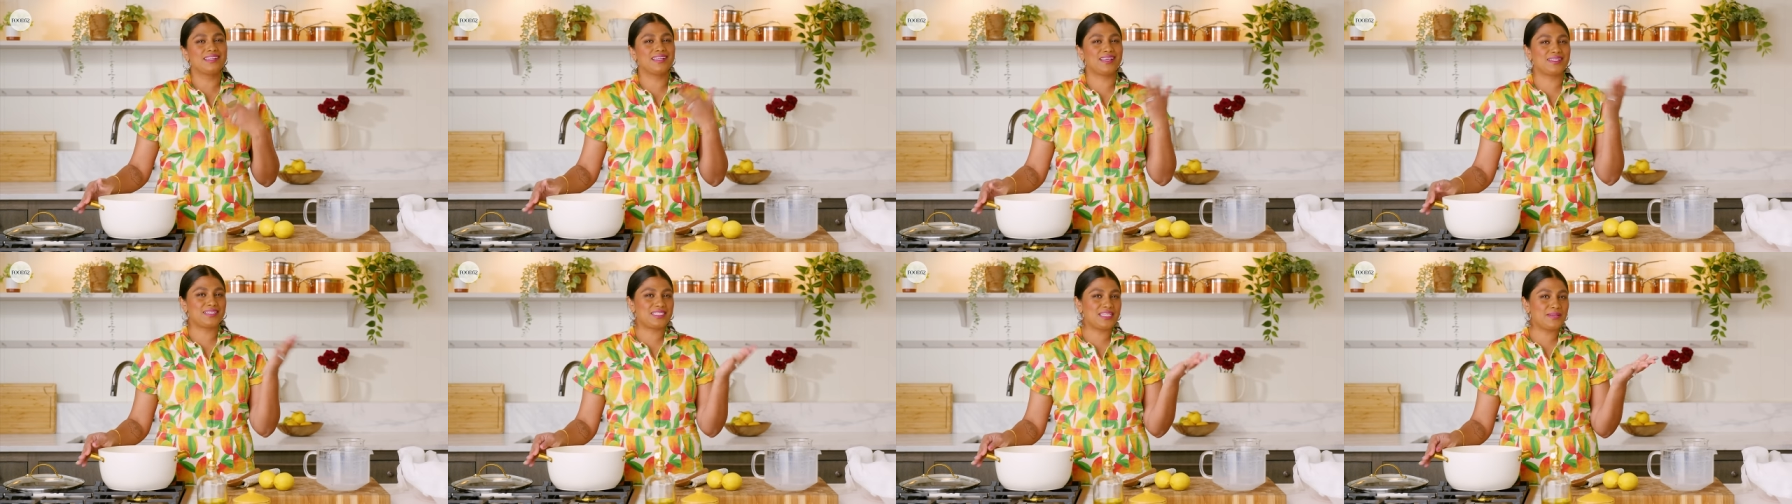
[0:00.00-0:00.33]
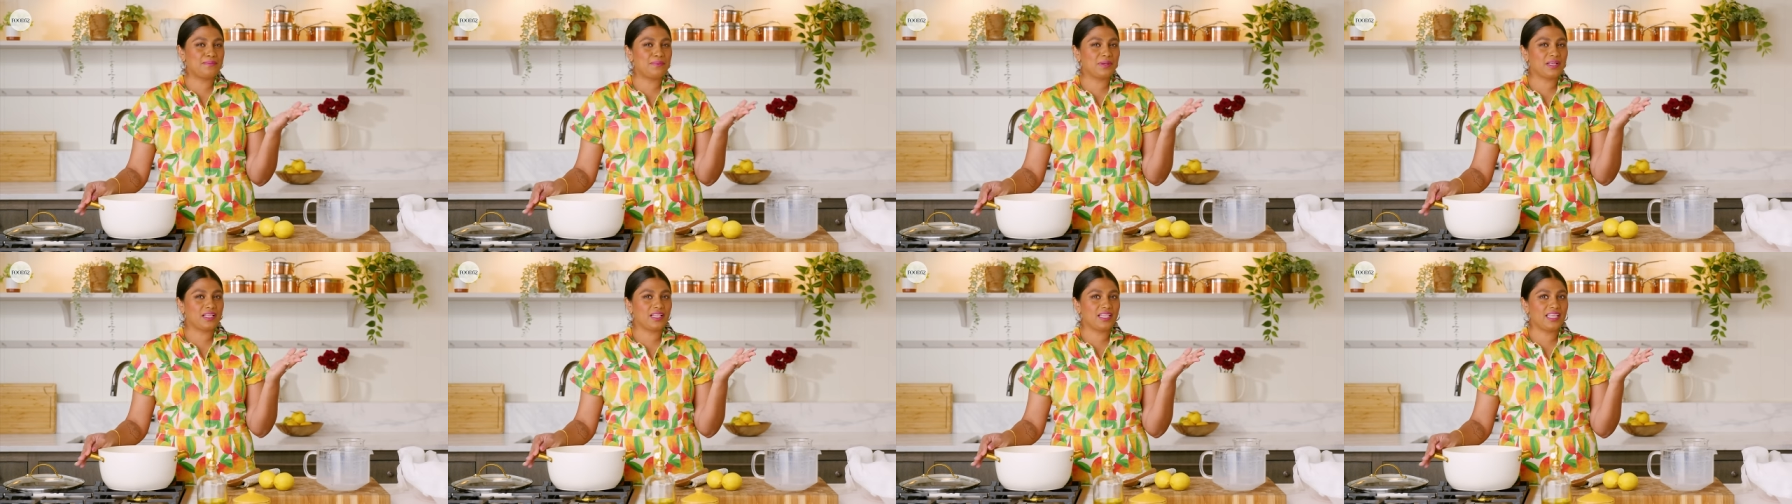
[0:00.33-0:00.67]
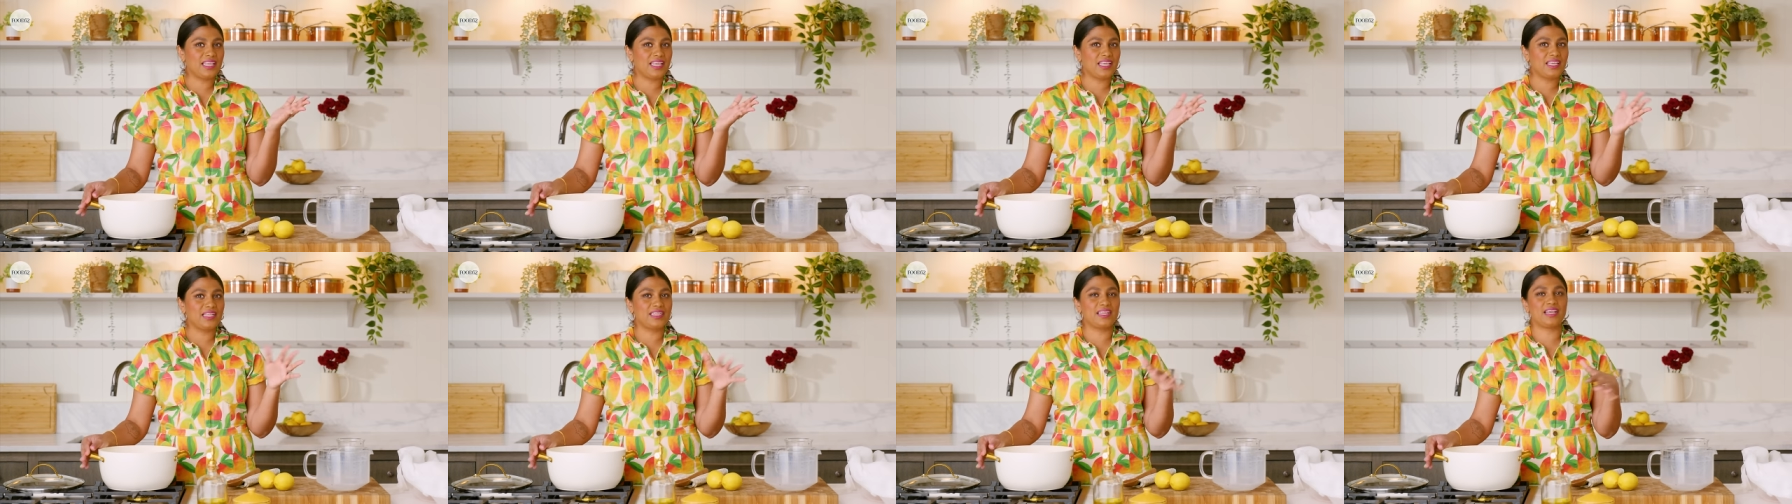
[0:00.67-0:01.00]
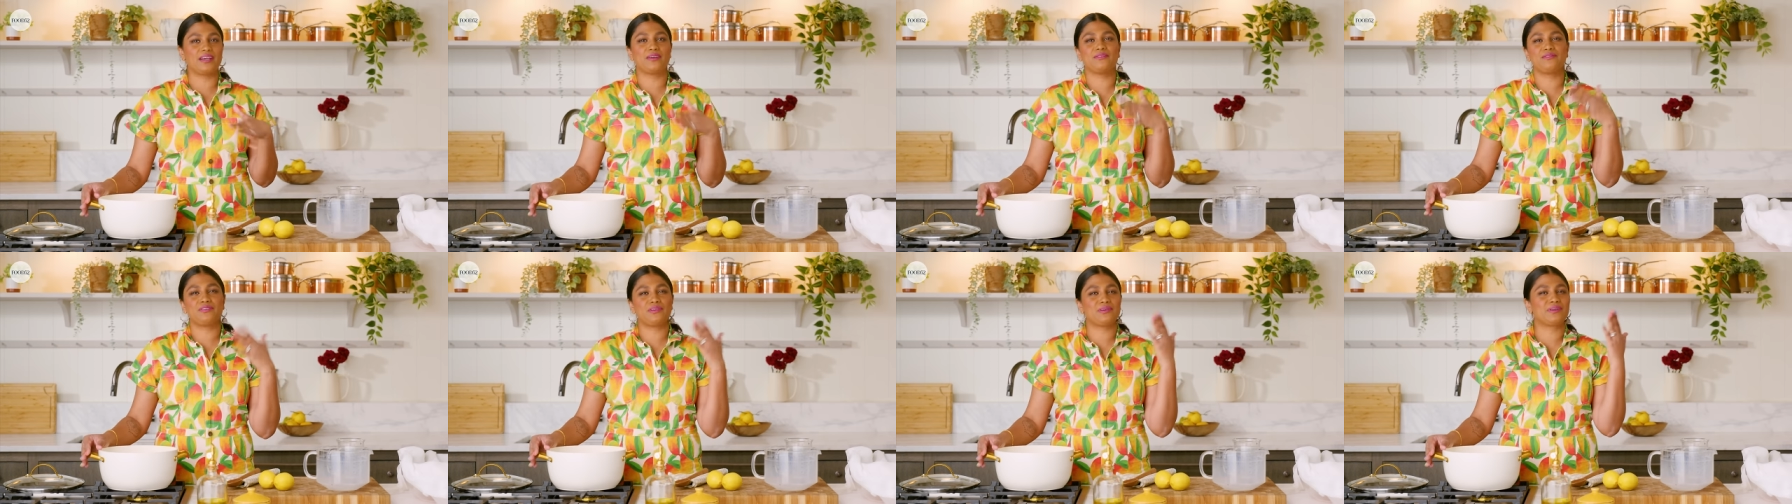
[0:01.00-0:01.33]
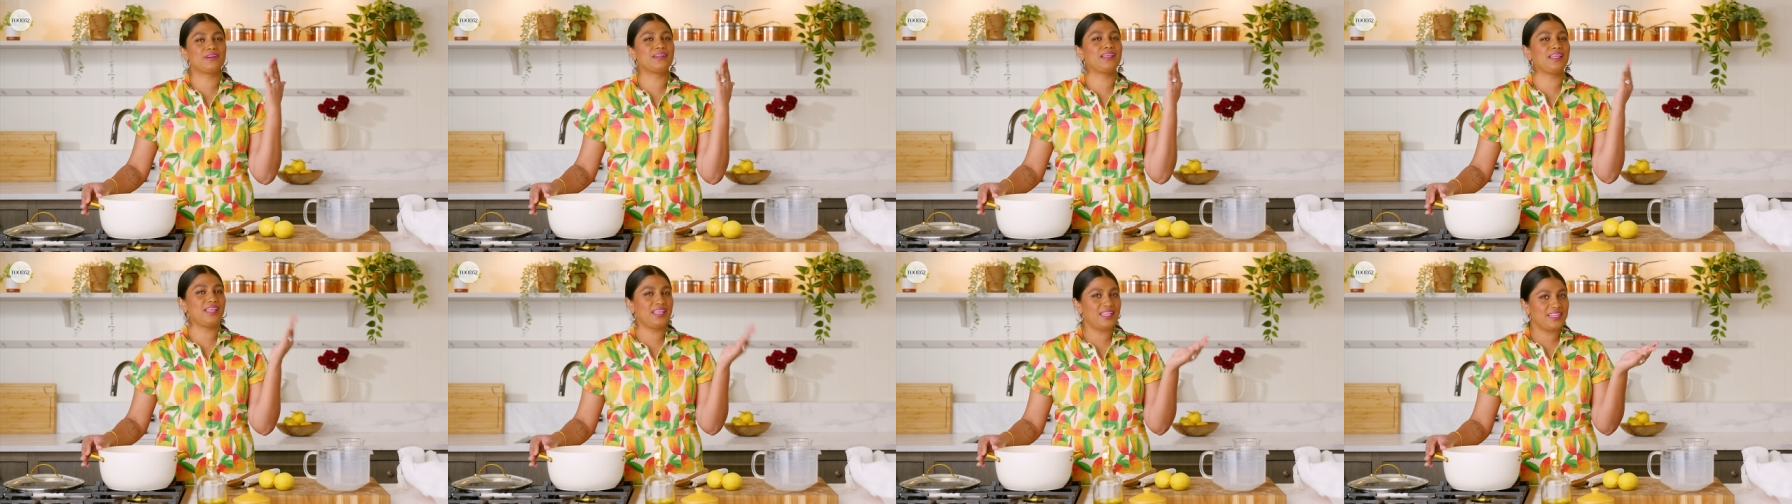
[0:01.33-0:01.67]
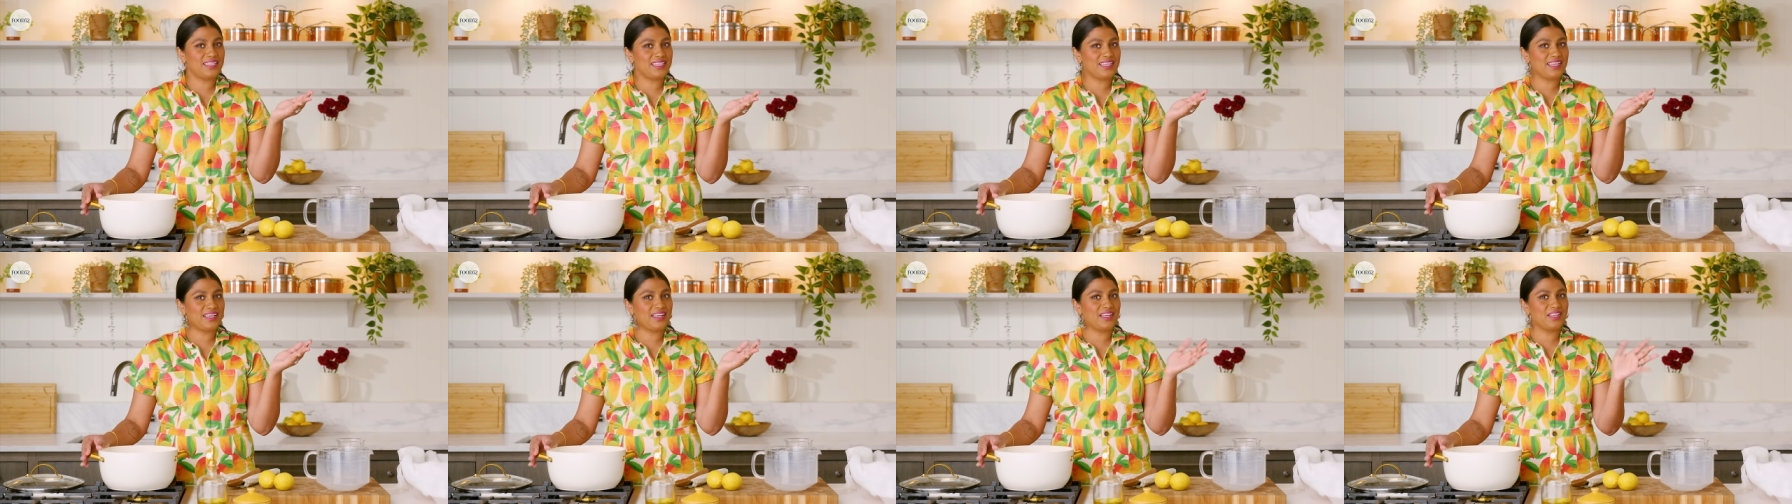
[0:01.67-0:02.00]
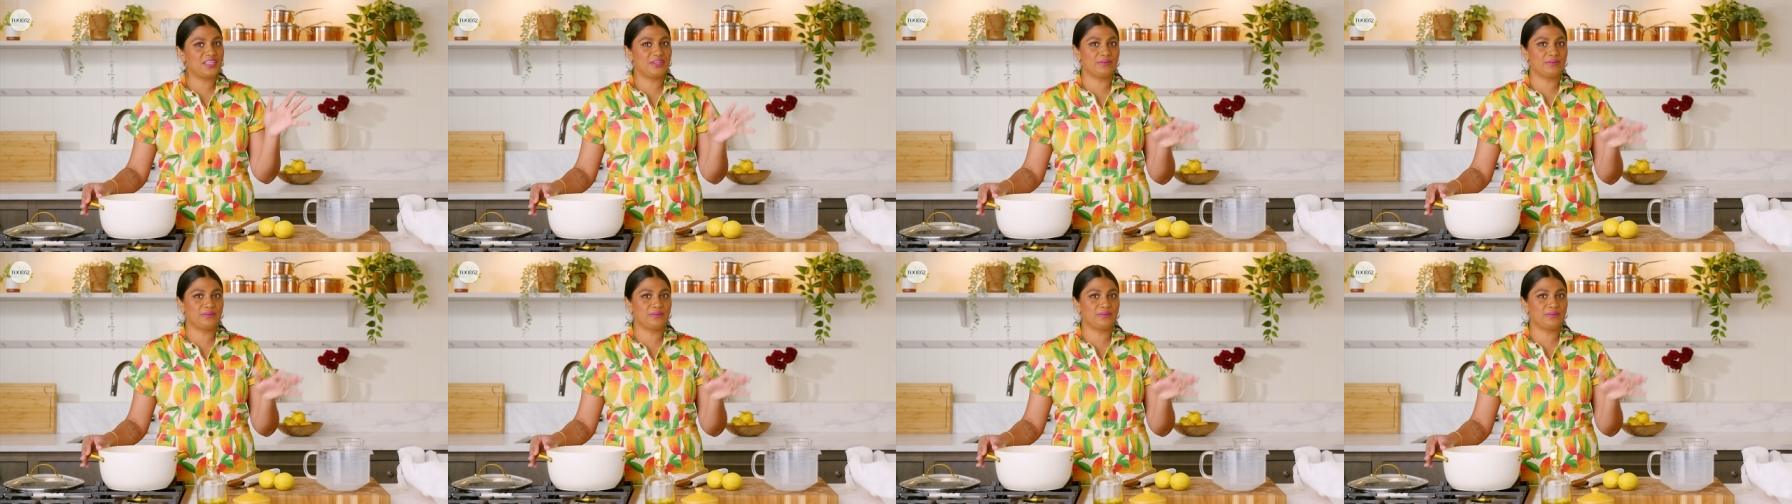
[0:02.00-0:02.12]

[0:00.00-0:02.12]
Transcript: Now typically, now if you're in India,